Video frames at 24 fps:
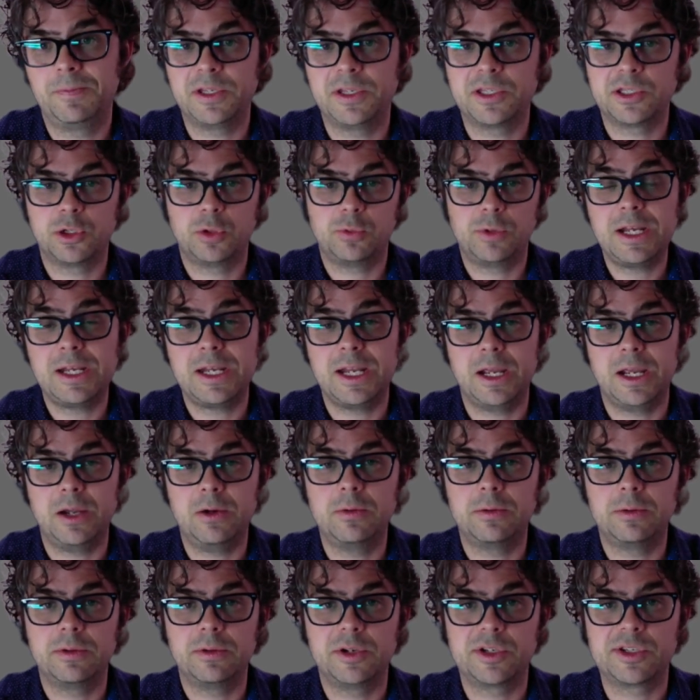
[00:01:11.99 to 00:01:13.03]
And so right now,
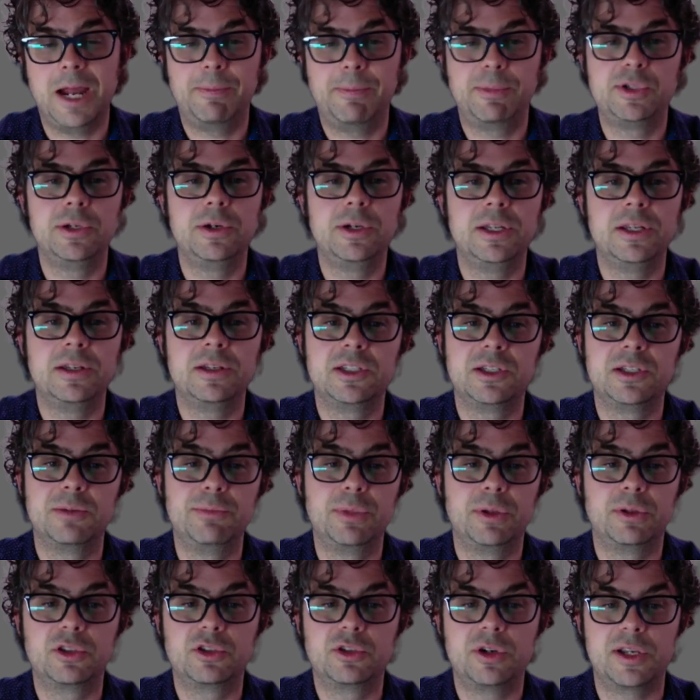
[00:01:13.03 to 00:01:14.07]
there's an opportunity to
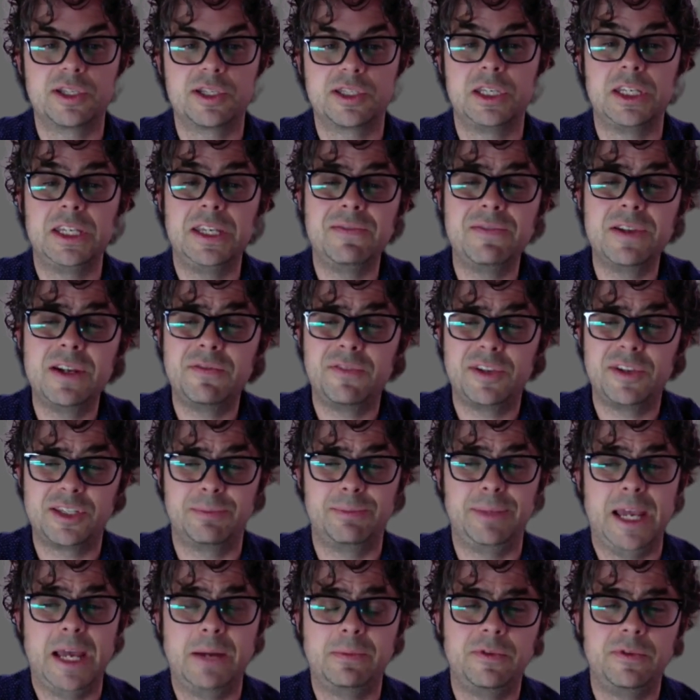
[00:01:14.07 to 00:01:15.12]
build trust. Even if it's a
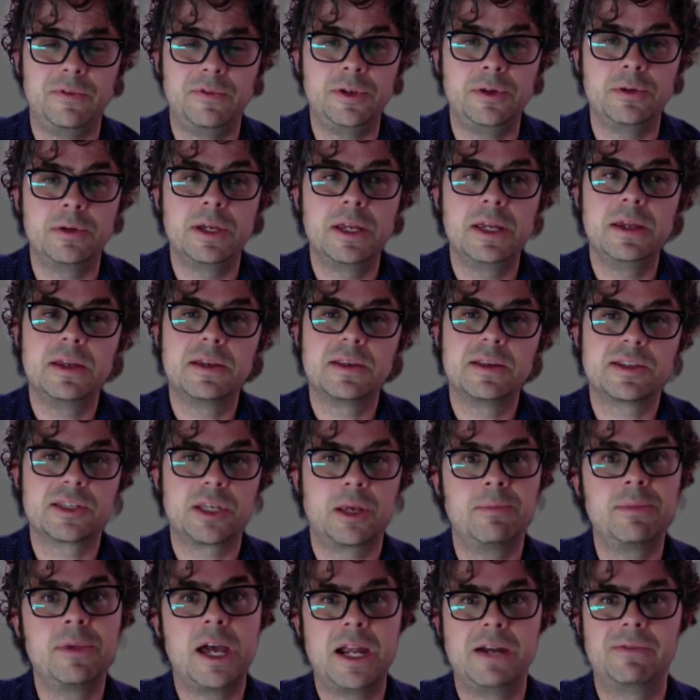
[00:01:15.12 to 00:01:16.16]
bad review,
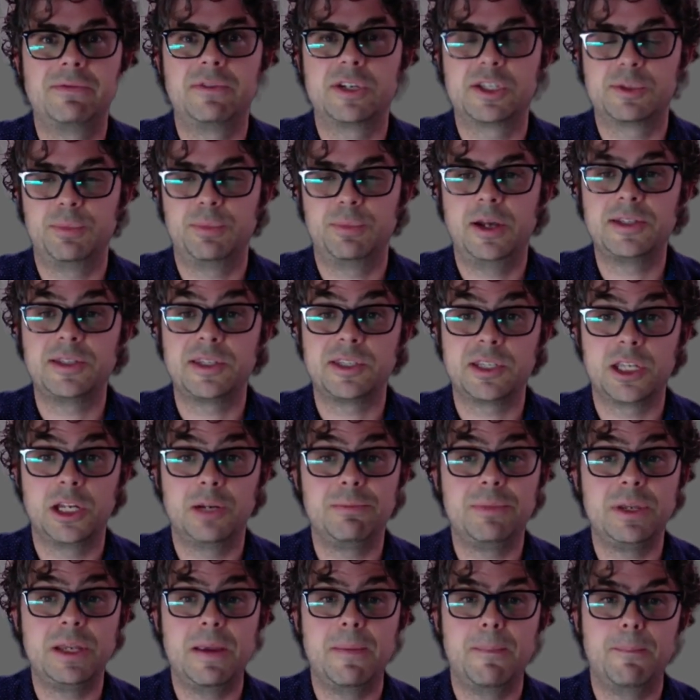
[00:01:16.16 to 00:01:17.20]
some kind of response is going to
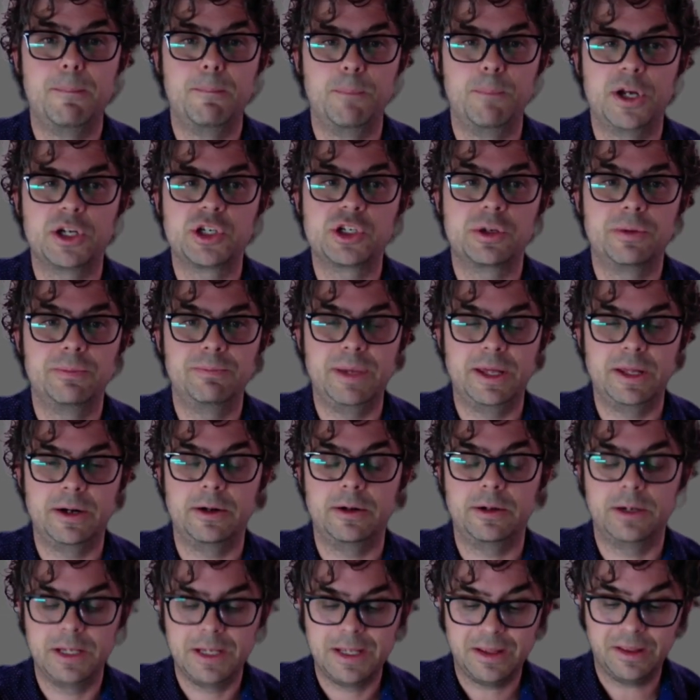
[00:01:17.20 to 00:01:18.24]
be much
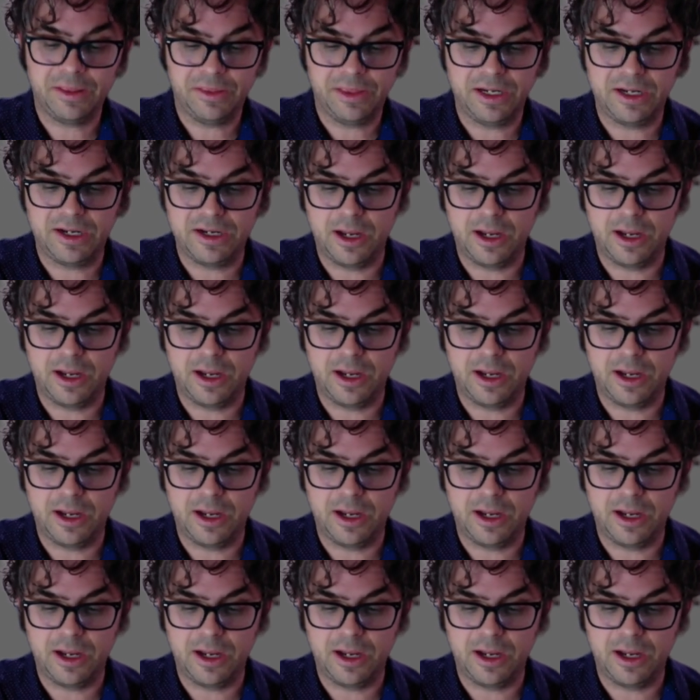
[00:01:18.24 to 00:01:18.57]
better than